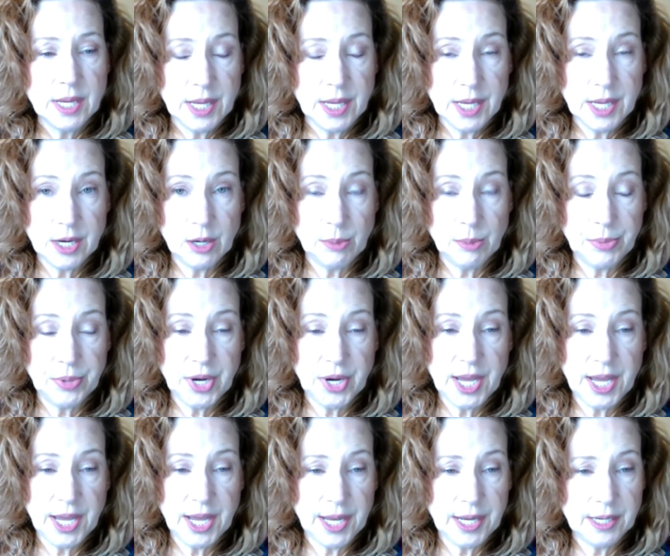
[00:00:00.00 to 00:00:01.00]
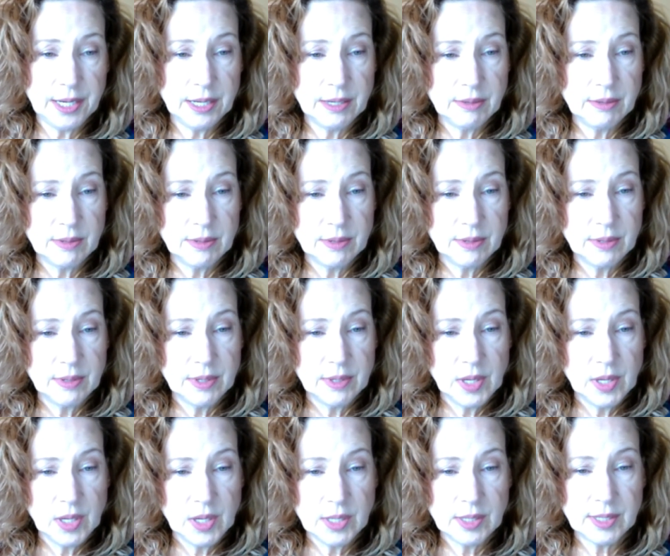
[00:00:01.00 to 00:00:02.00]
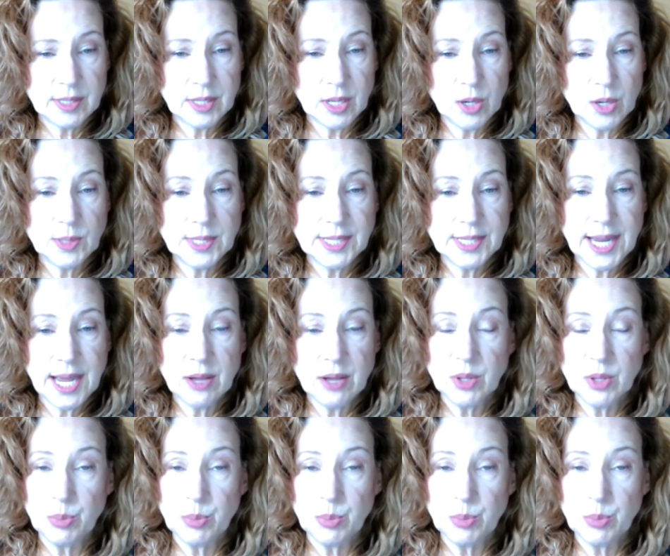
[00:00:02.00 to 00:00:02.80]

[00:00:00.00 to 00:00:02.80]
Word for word: in our brain. It slows down